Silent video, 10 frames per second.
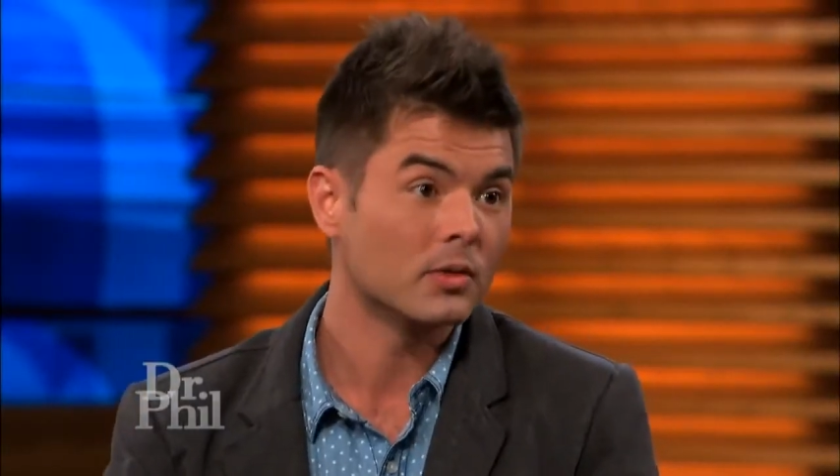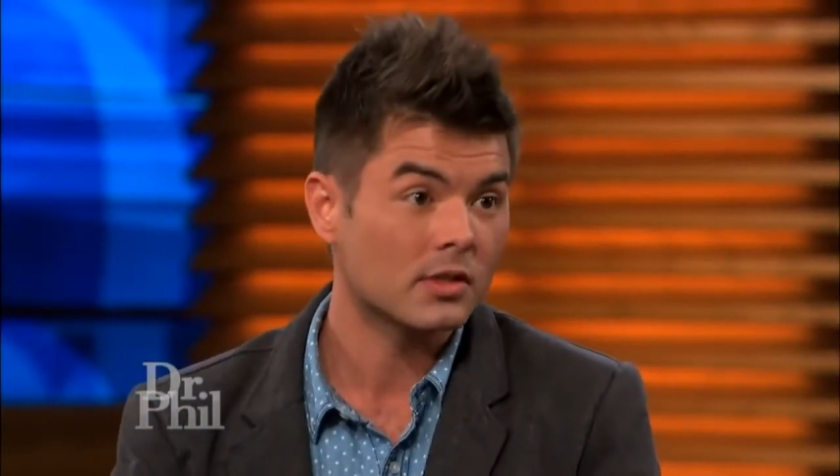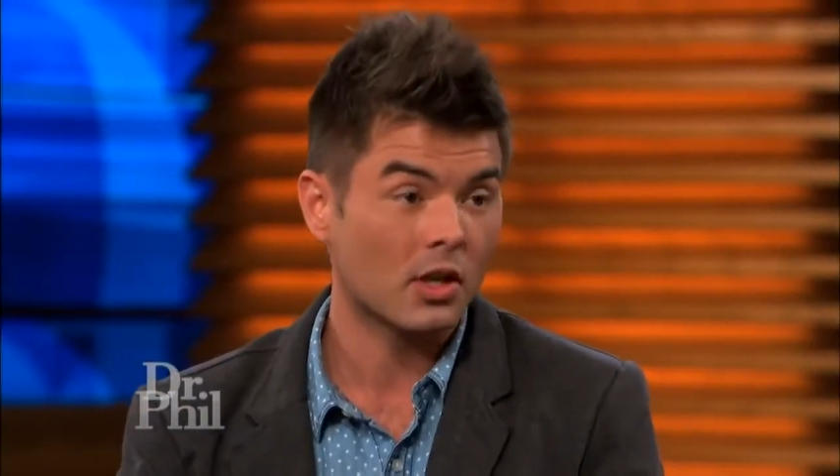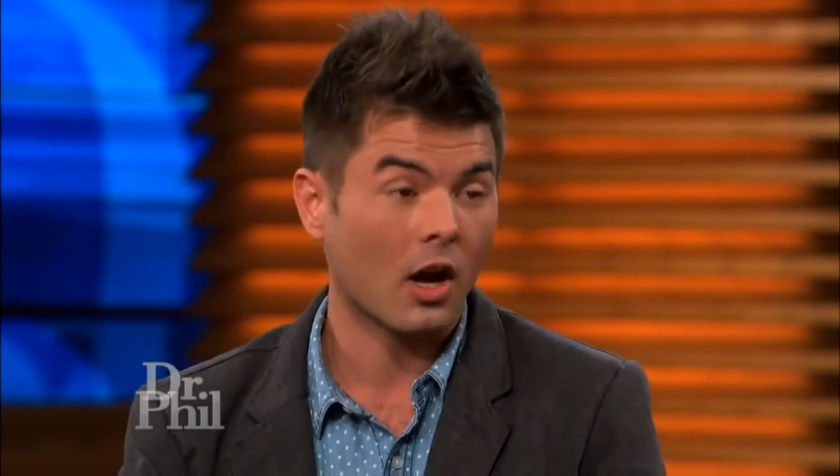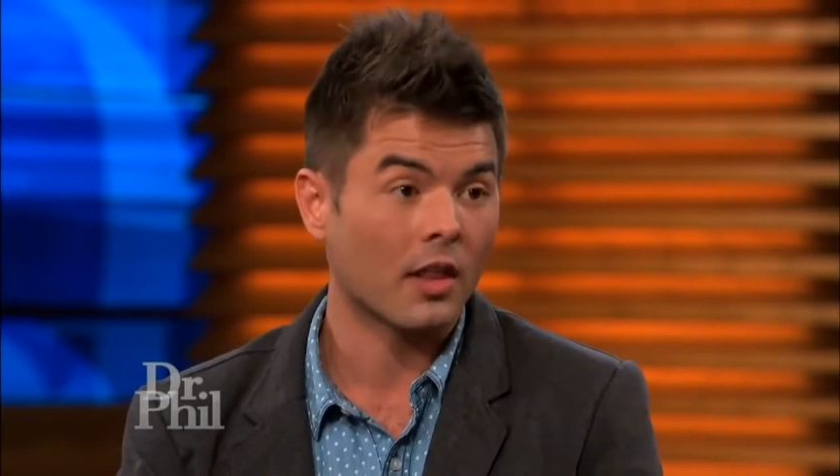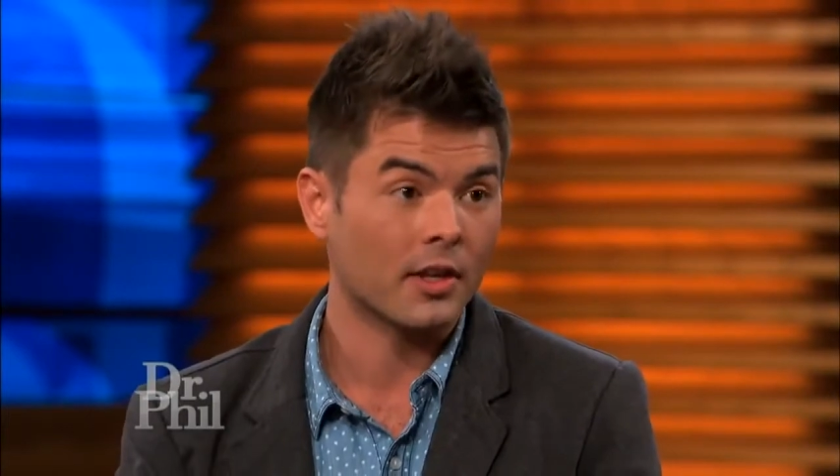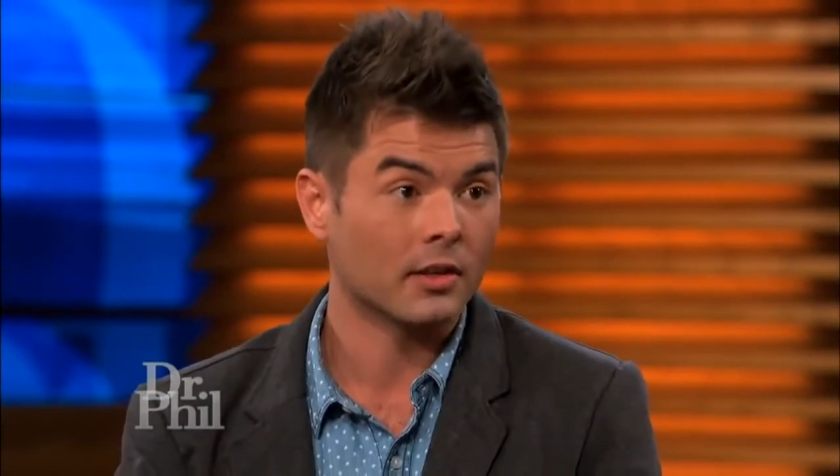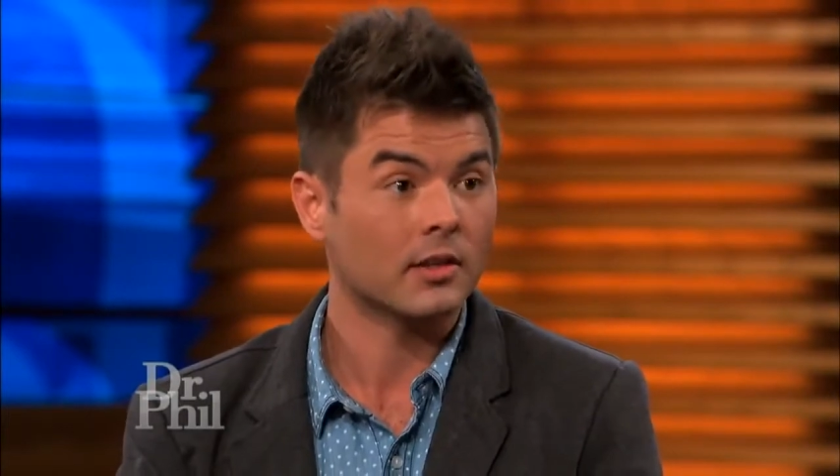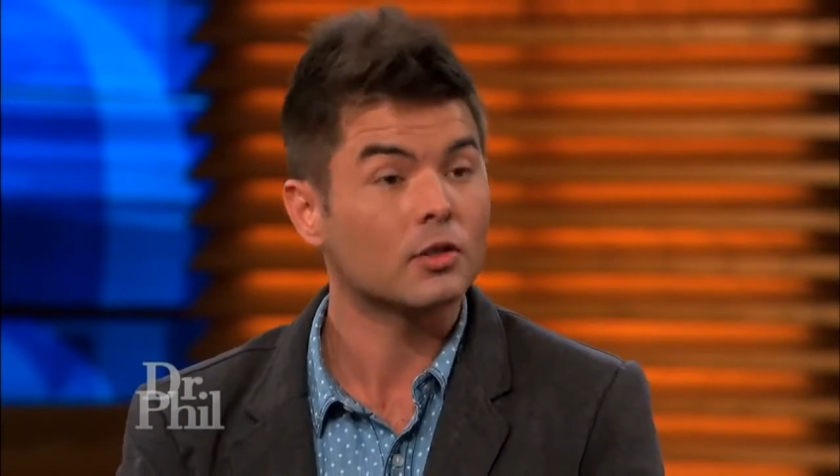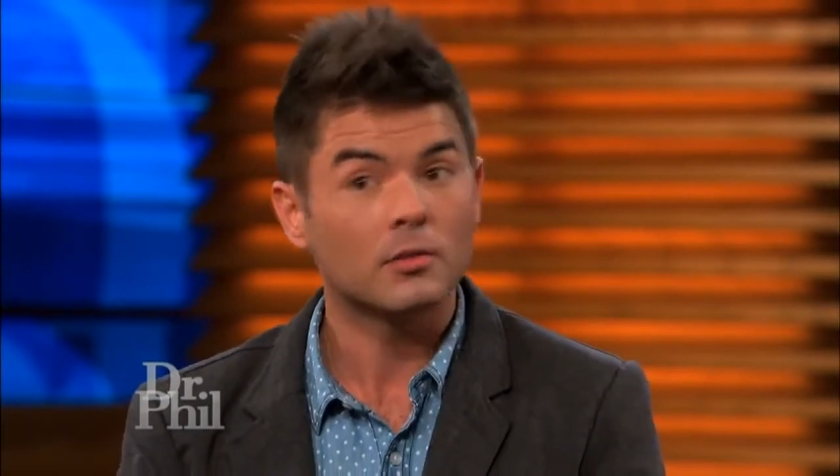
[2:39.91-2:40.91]
saw
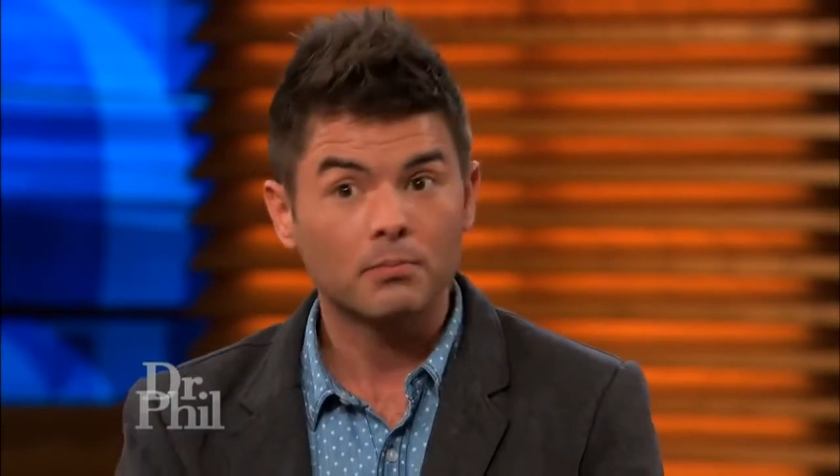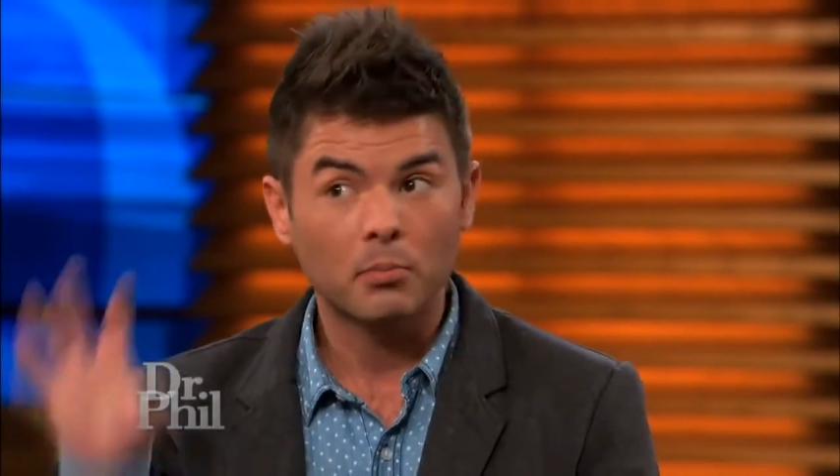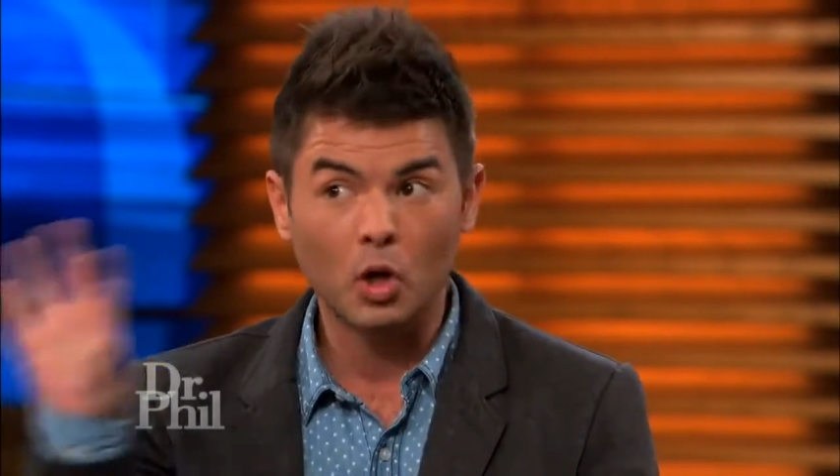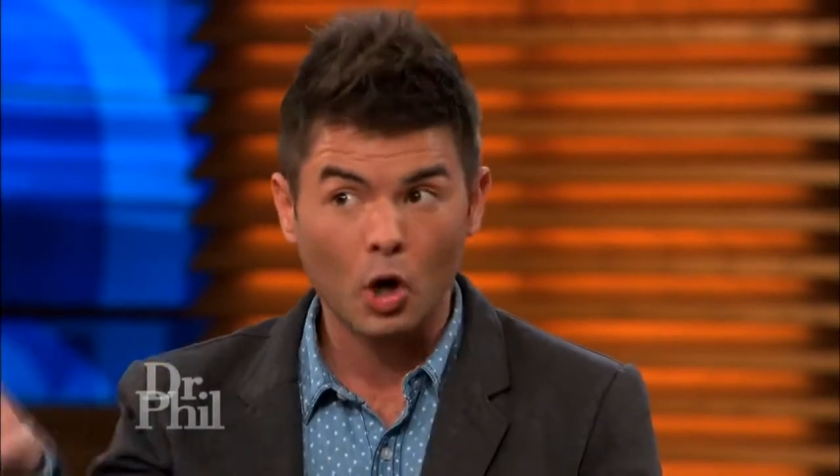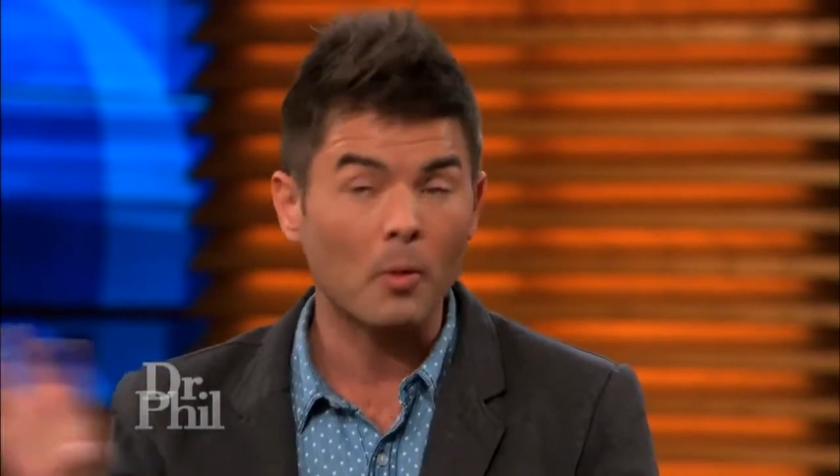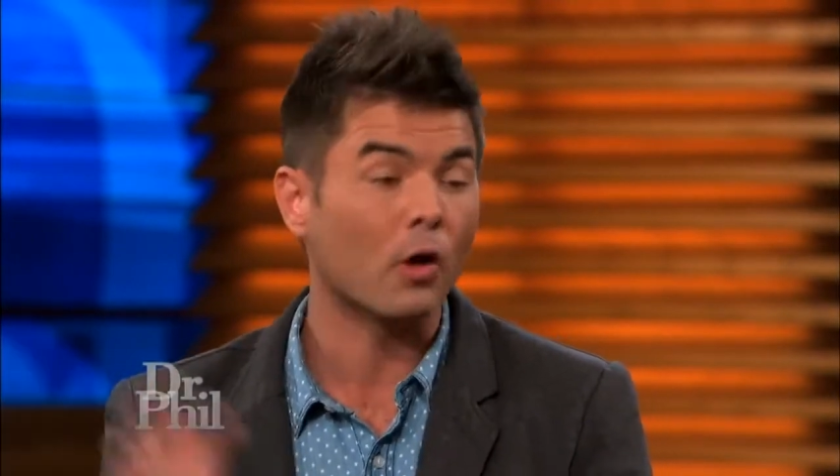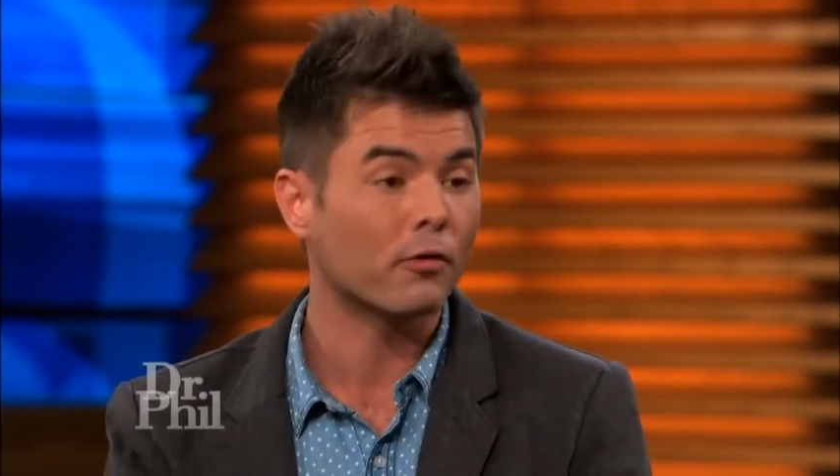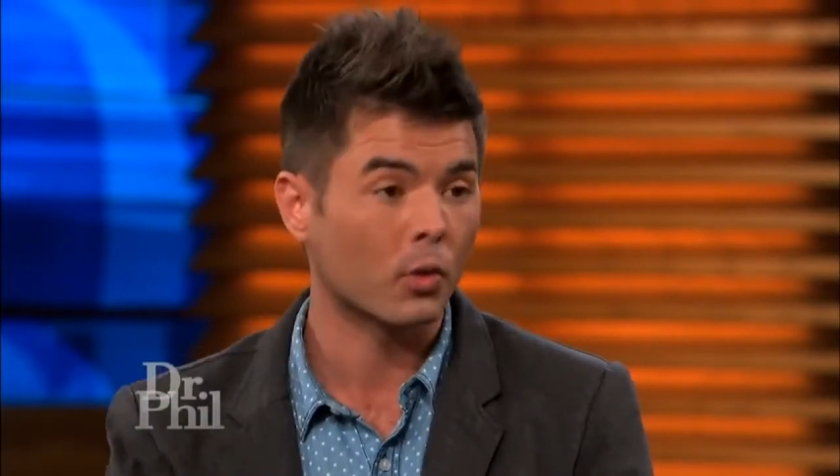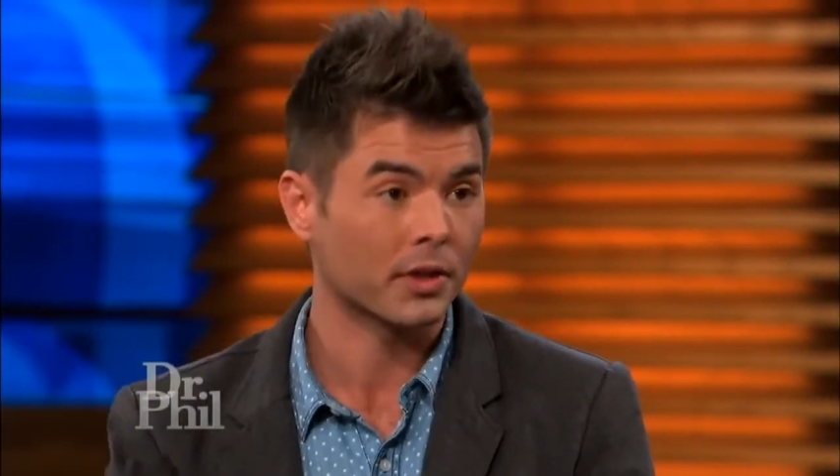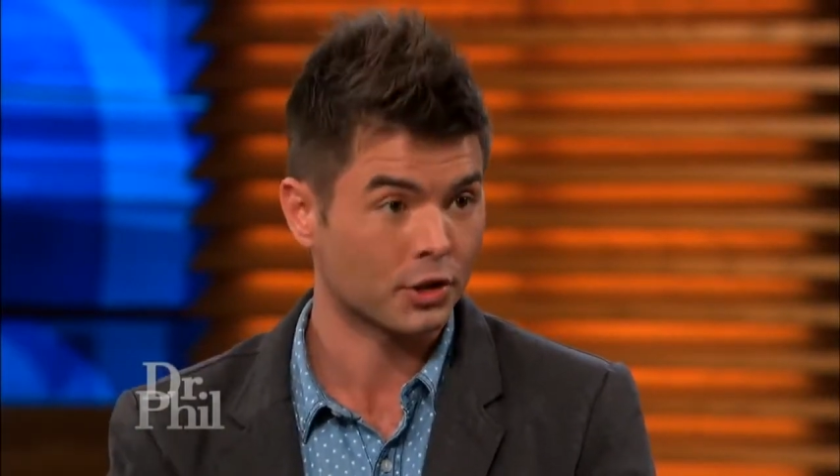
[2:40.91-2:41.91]
the promo
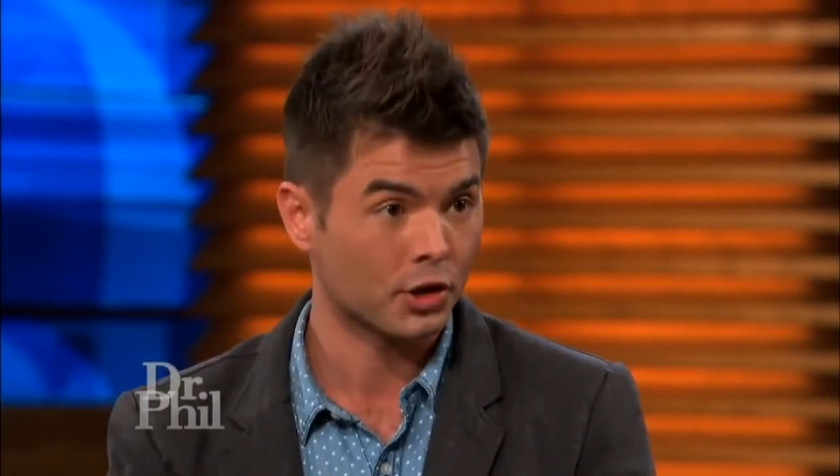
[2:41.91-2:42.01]
for the